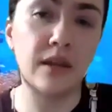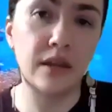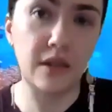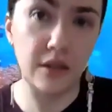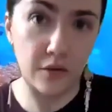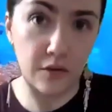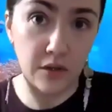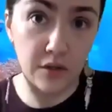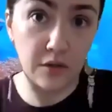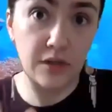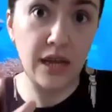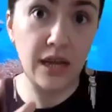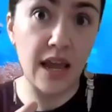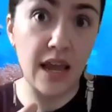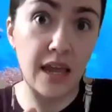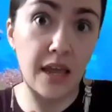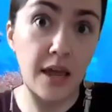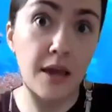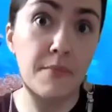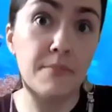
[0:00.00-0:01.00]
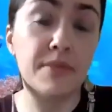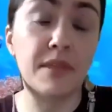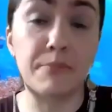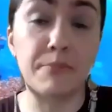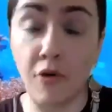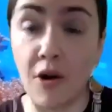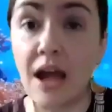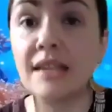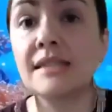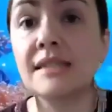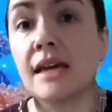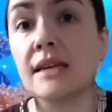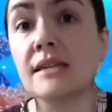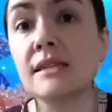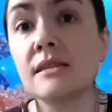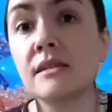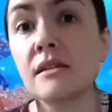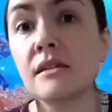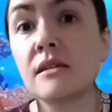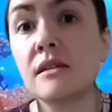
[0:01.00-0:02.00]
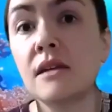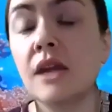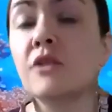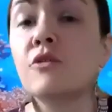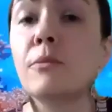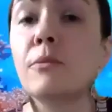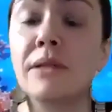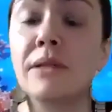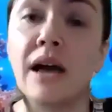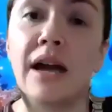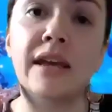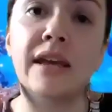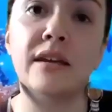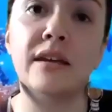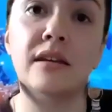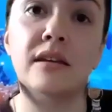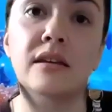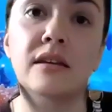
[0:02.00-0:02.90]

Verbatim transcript: you, you take the process and you apply it.